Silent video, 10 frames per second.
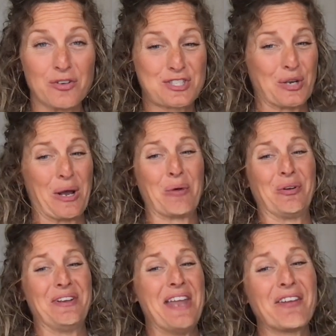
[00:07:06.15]
so I
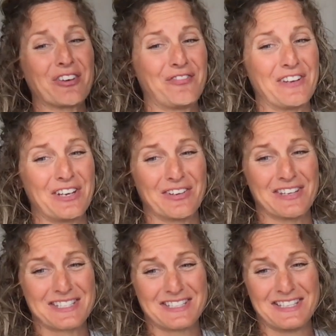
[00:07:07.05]
will never figure
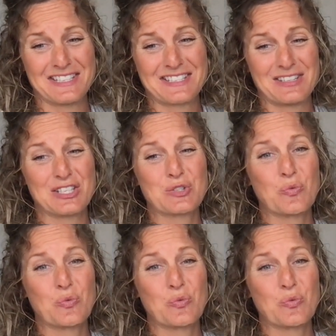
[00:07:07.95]
this